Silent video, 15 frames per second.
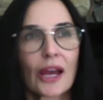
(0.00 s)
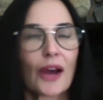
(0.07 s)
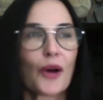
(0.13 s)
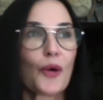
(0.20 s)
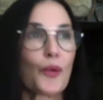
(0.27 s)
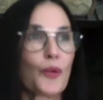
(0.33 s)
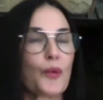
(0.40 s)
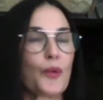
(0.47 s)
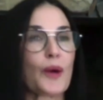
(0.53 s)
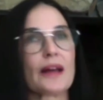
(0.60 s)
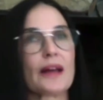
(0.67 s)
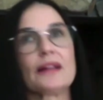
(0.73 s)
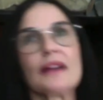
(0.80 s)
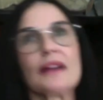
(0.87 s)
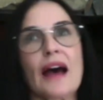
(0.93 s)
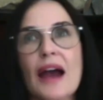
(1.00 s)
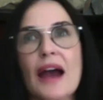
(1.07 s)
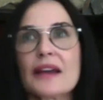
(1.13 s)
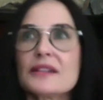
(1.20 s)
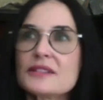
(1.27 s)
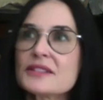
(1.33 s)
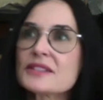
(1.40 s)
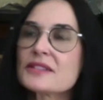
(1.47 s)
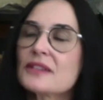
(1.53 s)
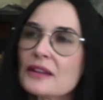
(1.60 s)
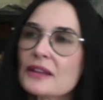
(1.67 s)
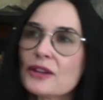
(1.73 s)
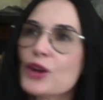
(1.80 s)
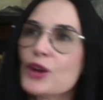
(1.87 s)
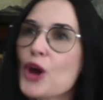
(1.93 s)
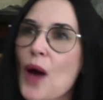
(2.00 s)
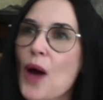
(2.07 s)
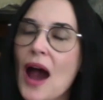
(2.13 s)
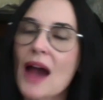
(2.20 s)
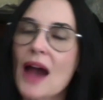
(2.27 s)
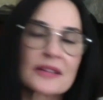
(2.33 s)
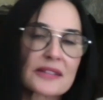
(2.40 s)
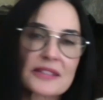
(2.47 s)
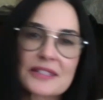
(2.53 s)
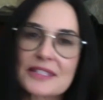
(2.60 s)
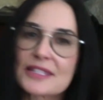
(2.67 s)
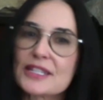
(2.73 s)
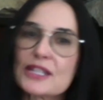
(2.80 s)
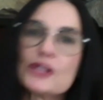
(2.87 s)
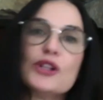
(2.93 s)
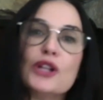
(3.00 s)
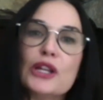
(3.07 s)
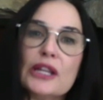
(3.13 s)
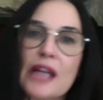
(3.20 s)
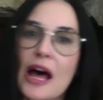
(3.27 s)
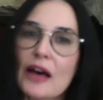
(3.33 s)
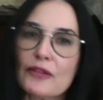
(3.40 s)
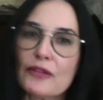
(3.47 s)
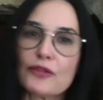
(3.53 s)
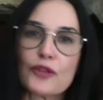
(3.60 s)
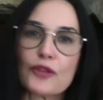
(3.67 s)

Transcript: Well, I still love